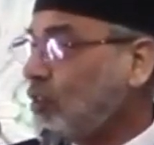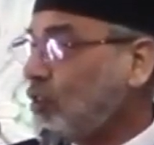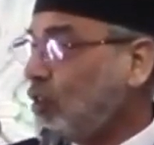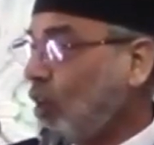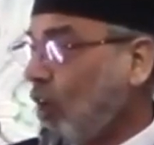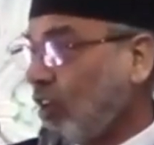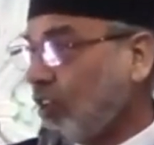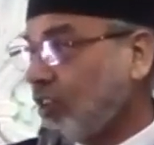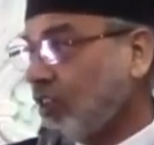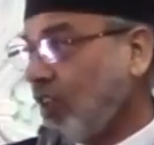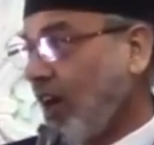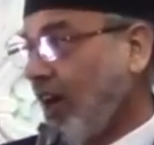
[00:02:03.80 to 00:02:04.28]

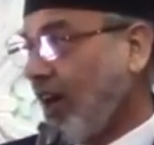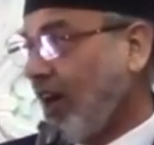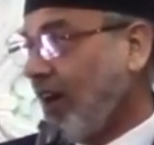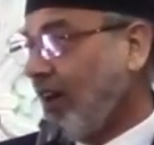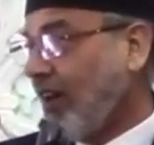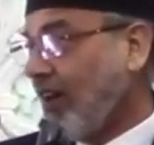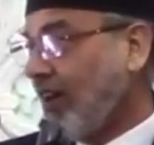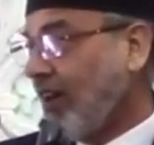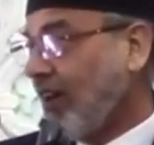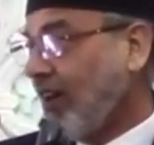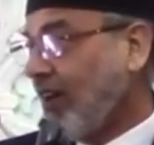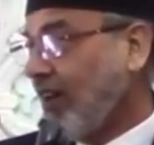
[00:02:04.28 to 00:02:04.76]

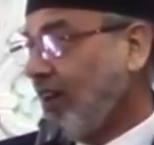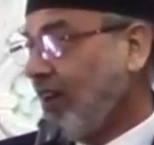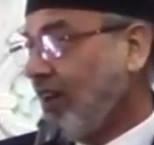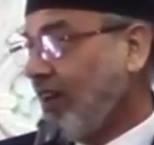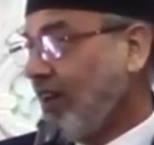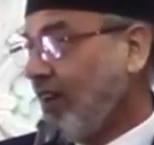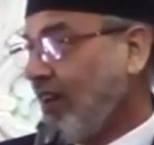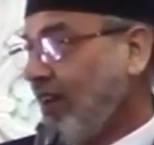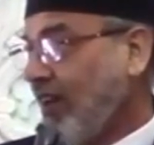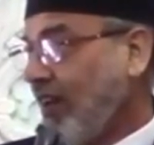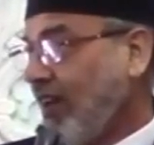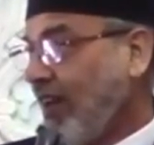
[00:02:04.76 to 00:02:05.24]
tarda,
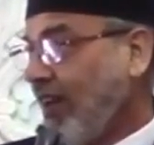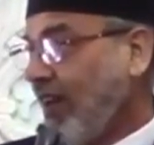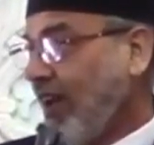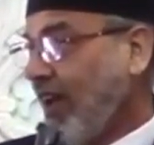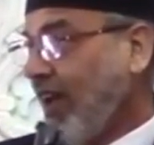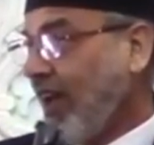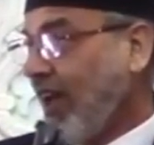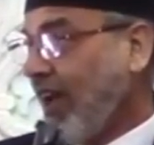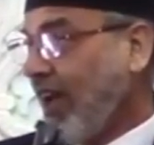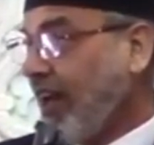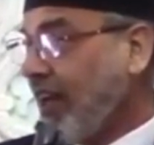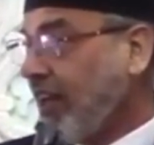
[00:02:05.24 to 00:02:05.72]

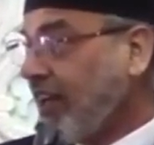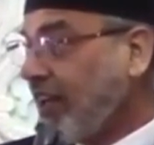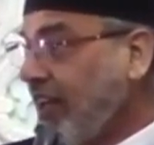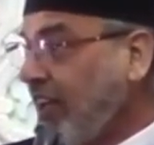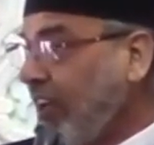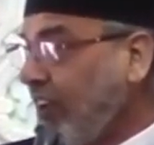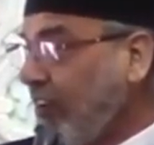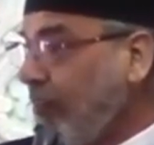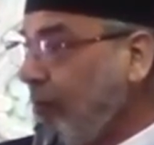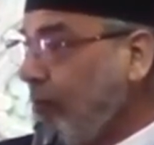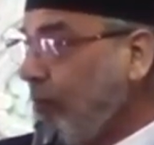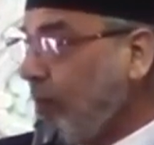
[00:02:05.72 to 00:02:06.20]
and
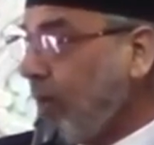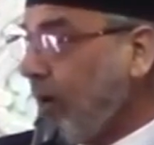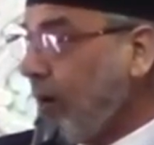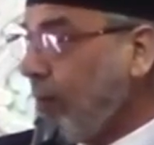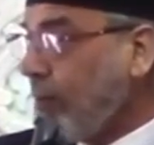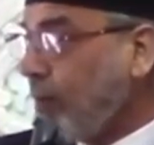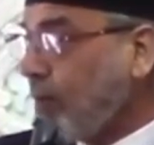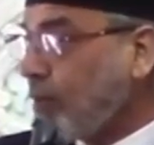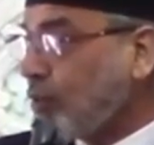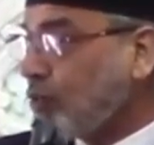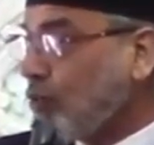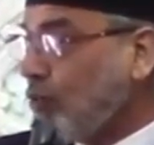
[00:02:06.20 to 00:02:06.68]
give me
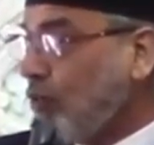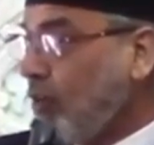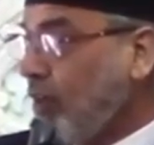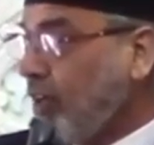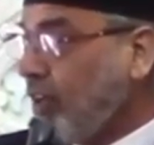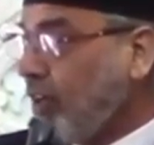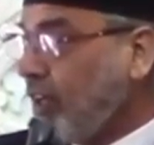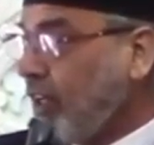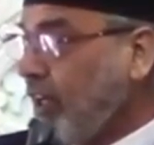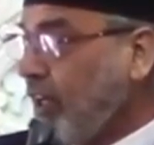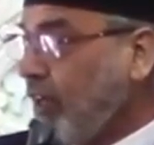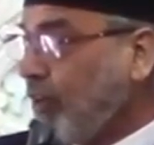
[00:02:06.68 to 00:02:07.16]

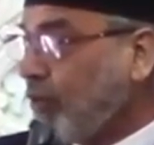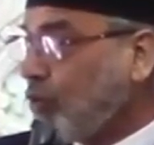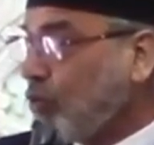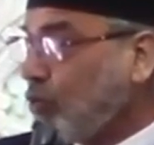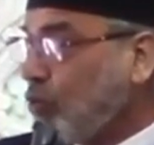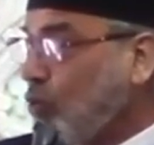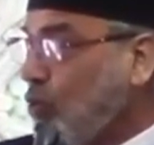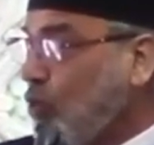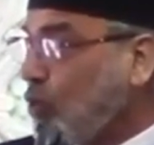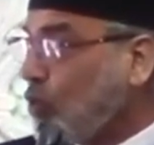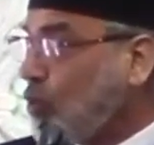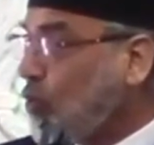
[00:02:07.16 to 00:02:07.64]
opportunity to
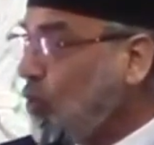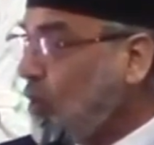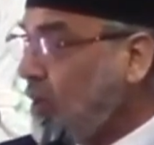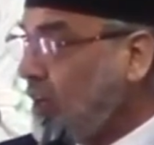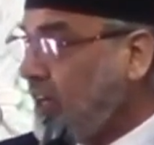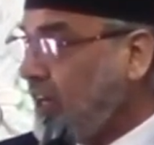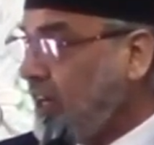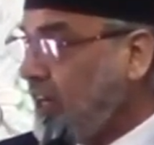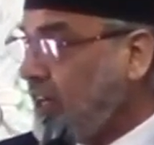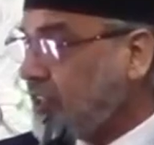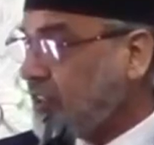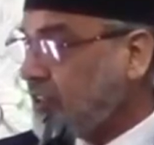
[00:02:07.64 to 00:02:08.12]
do good
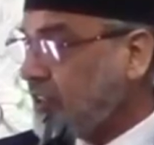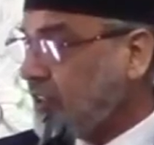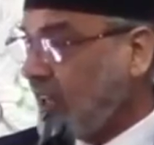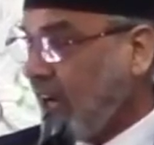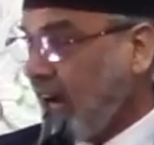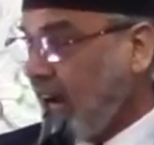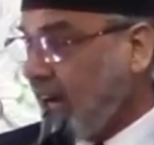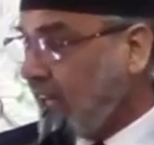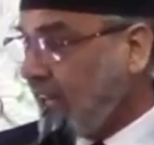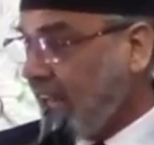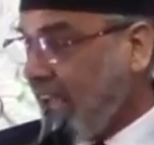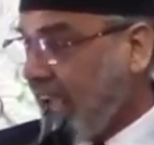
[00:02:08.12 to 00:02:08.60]
deeds,
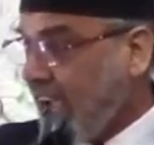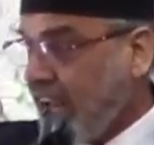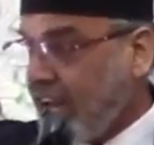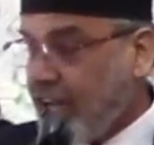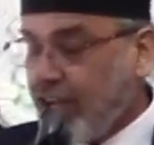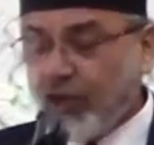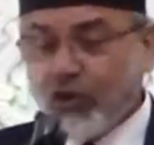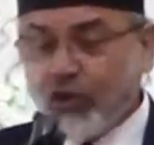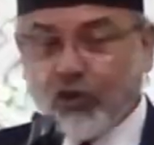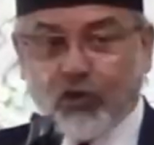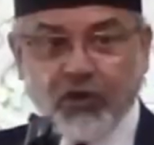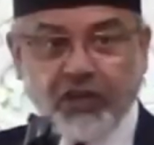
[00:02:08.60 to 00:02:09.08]
not
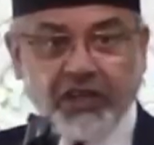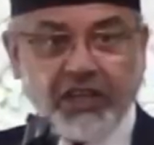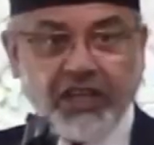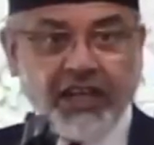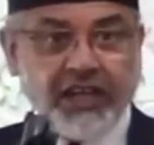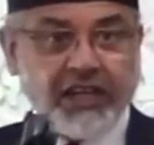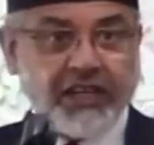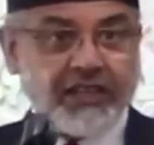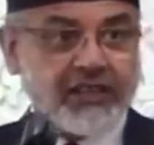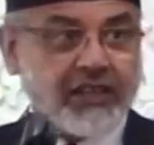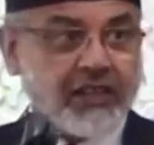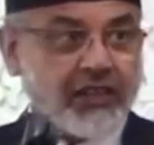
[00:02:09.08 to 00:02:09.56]
any good
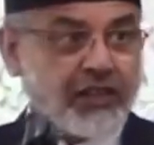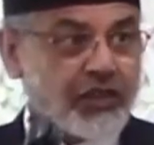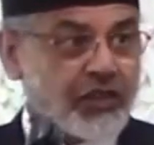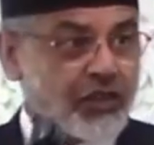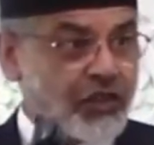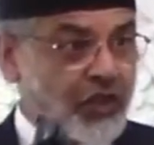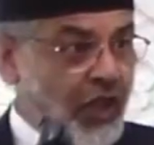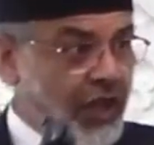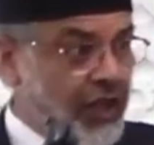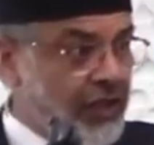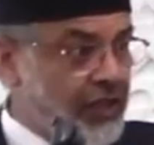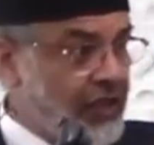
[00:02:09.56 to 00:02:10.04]
deed,
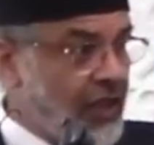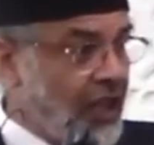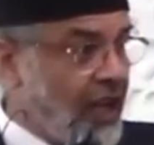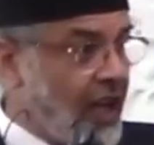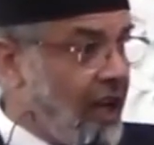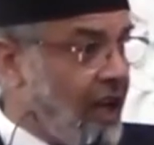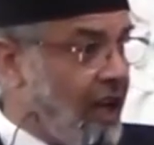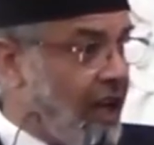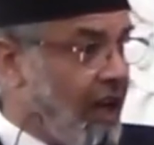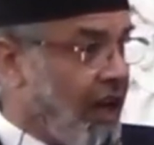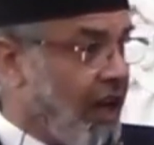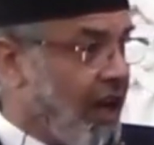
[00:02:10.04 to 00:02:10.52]

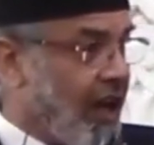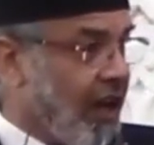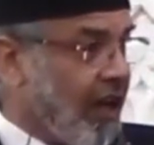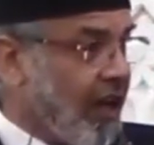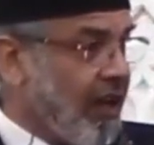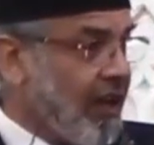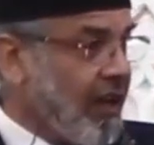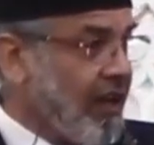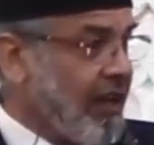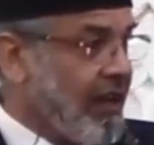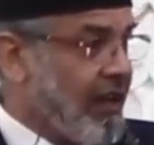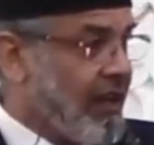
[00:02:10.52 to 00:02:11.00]
tarda,
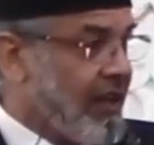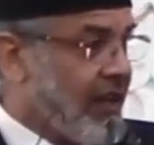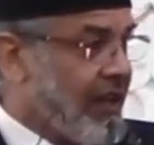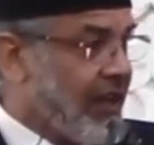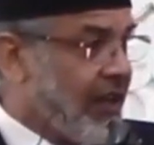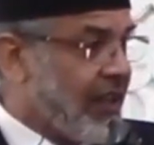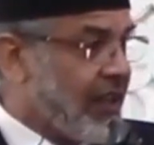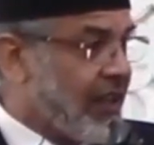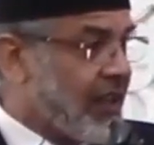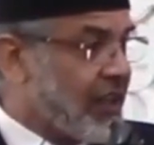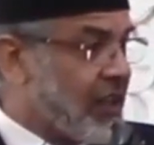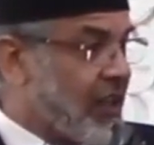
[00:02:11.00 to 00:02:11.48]

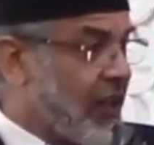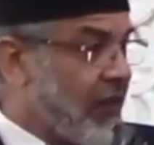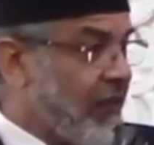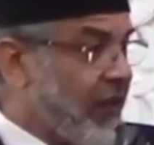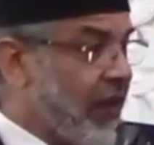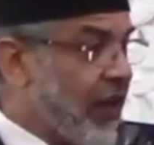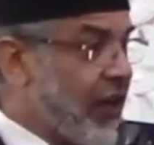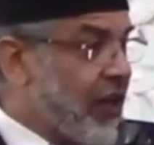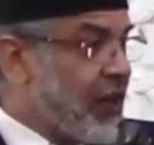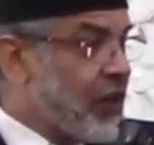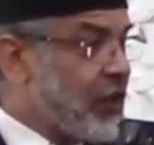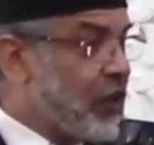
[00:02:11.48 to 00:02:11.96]
the
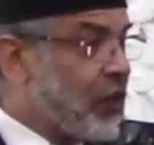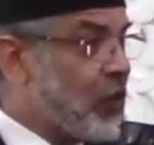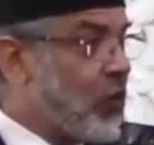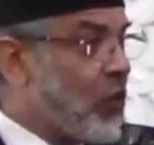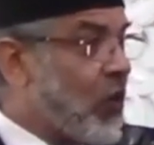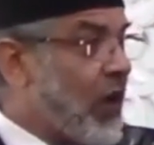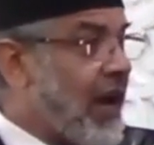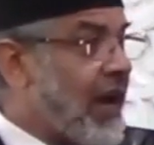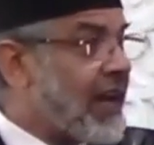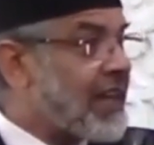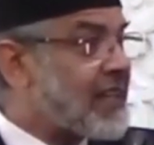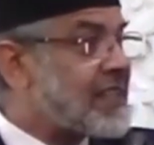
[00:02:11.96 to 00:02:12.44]
one
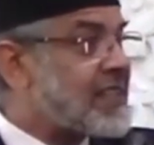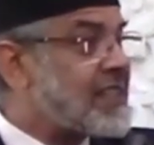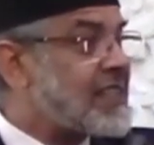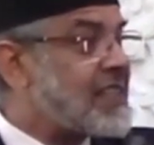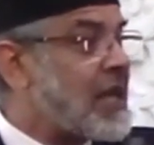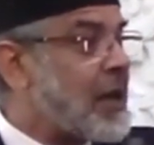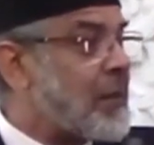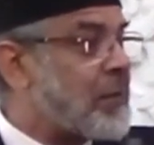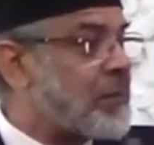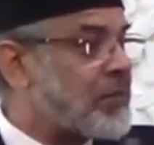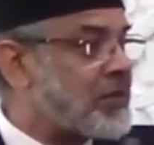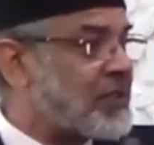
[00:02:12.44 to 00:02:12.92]
you
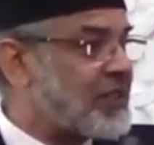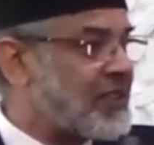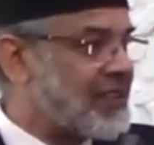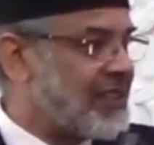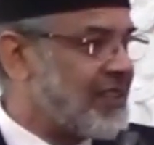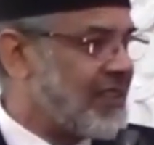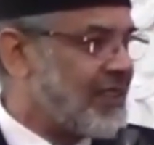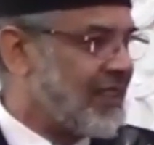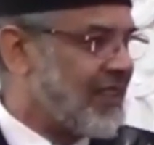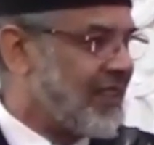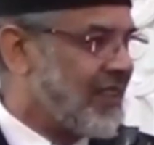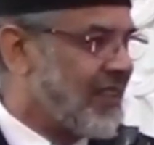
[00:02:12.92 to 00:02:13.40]
accept,
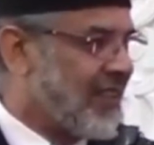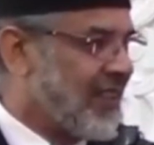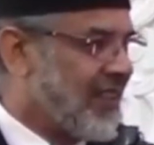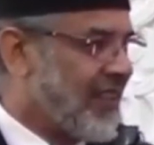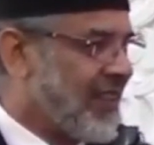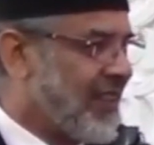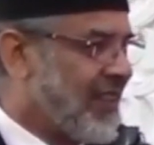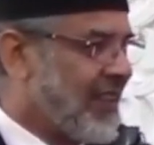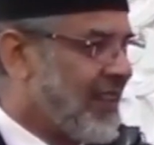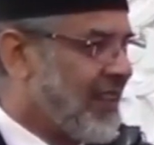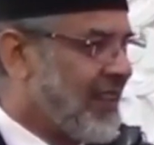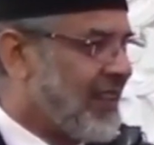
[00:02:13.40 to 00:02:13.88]

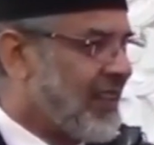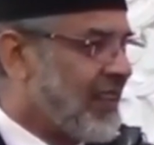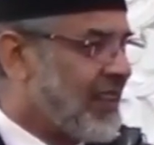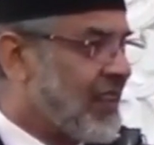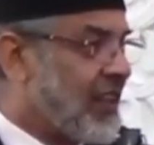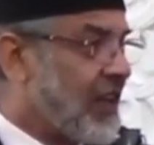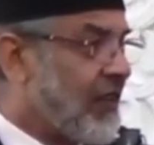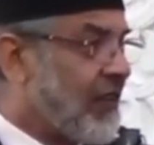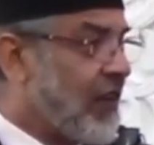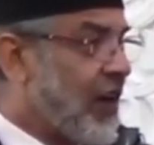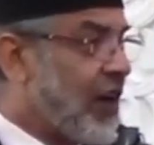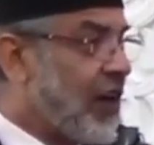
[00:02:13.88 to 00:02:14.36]

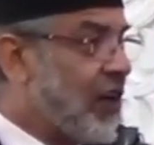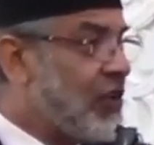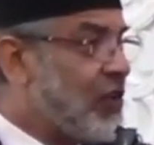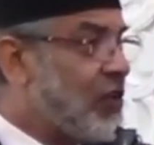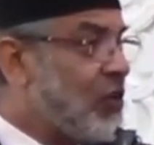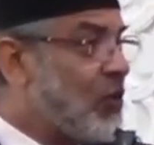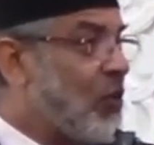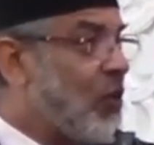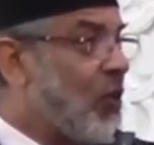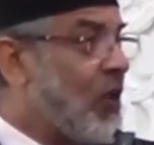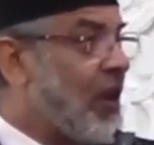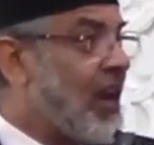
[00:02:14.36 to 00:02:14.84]
the one
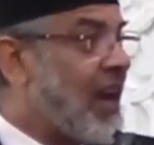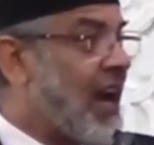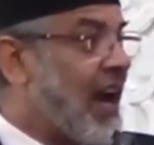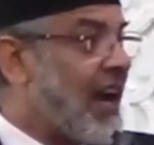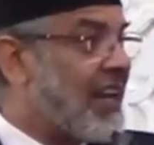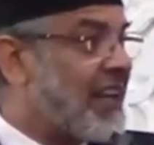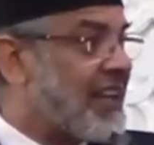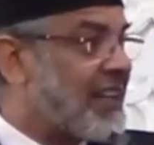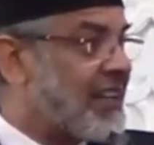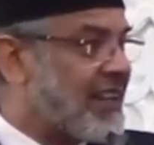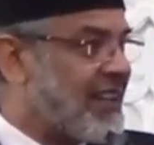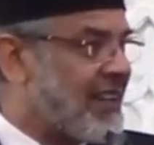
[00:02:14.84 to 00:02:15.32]
you
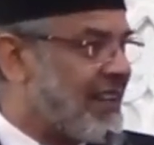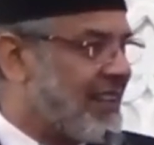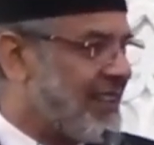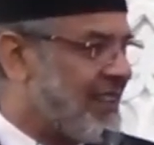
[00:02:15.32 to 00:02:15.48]
like.